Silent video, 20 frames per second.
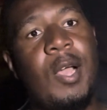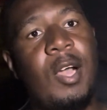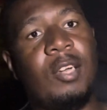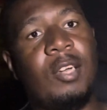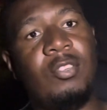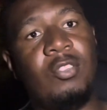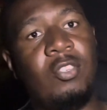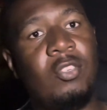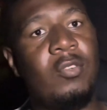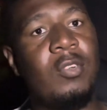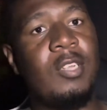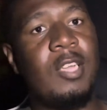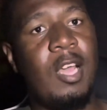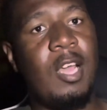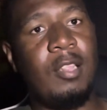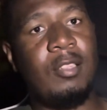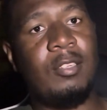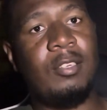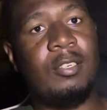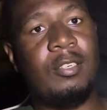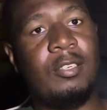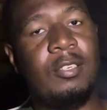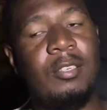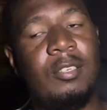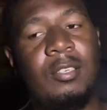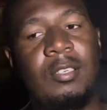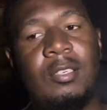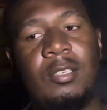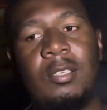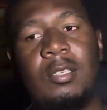are still together.
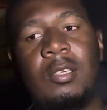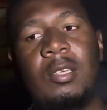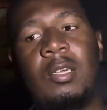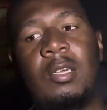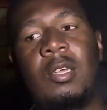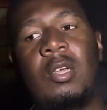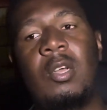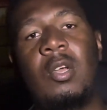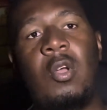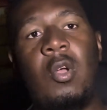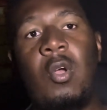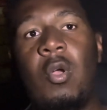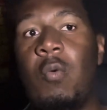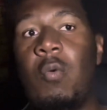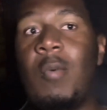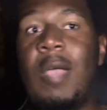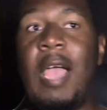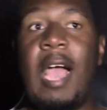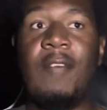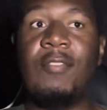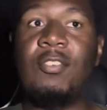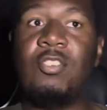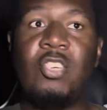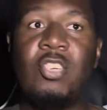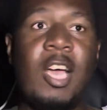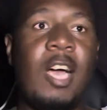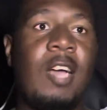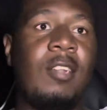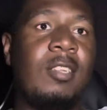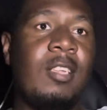We have a
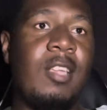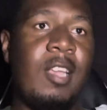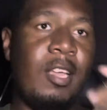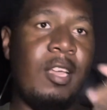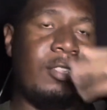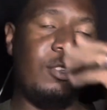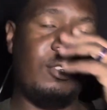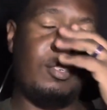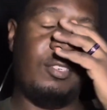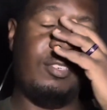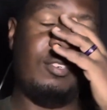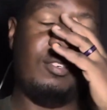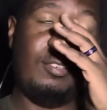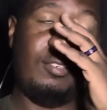child together.